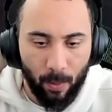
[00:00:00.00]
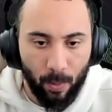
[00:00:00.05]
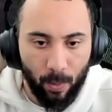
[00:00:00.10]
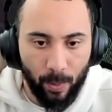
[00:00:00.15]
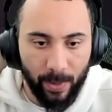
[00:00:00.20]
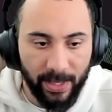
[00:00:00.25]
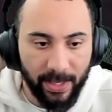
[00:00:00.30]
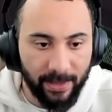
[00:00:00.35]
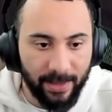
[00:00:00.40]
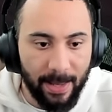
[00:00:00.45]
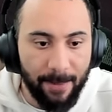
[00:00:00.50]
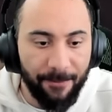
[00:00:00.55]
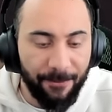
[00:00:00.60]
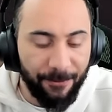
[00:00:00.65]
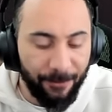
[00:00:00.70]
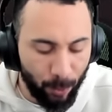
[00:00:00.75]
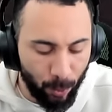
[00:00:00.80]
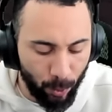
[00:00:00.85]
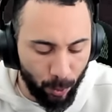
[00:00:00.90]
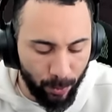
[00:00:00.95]
We get them
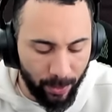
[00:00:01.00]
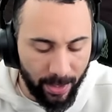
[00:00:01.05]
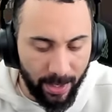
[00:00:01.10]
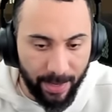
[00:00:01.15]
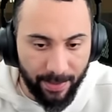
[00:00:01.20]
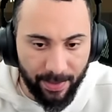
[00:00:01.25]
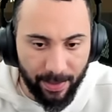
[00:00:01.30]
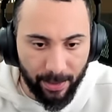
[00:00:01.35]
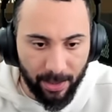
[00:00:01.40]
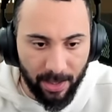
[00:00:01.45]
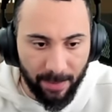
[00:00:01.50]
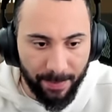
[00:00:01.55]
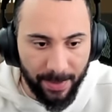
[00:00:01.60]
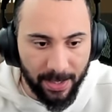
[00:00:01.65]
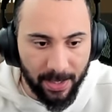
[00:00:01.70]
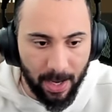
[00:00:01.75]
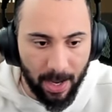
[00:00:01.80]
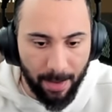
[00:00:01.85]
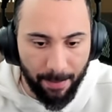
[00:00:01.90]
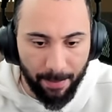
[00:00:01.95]
food, and they're going to
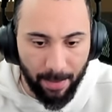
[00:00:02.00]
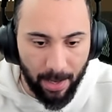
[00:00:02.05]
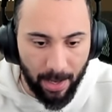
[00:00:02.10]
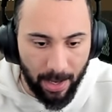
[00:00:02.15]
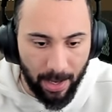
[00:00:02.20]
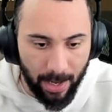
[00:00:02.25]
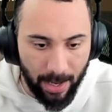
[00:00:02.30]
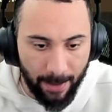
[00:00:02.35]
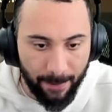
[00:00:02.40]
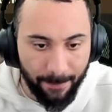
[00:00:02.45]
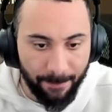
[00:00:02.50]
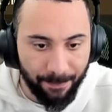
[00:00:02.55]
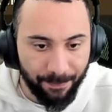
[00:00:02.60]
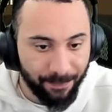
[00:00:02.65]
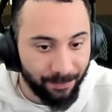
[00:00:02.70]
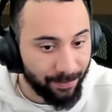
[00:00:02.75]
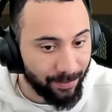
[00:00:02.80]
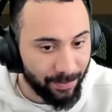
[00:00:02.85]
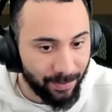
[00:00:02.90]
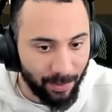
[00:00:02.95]
become... Uh,
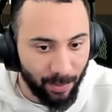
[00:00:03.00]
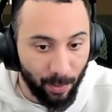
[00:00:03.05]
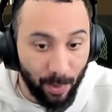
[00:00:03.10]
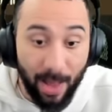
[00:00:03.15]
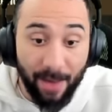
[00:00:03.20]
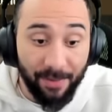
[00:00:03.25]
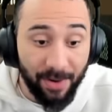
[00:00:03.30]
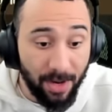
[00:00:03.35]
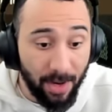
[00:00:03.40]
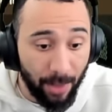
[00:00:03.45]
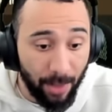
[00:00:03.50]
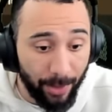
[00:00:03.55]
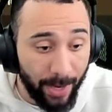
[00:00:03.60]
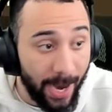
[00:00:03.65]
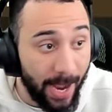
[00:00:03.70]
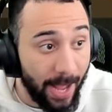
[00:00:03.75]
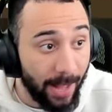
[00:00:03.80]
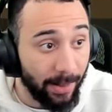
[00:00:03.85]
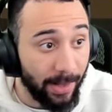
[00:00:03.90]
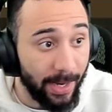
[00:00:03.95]
we'll have another
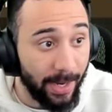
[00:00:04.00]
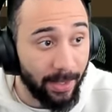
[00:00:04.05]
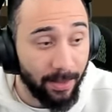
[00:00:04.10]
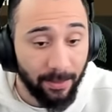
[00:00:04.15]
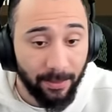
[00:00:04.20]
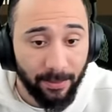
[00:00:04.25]
ally.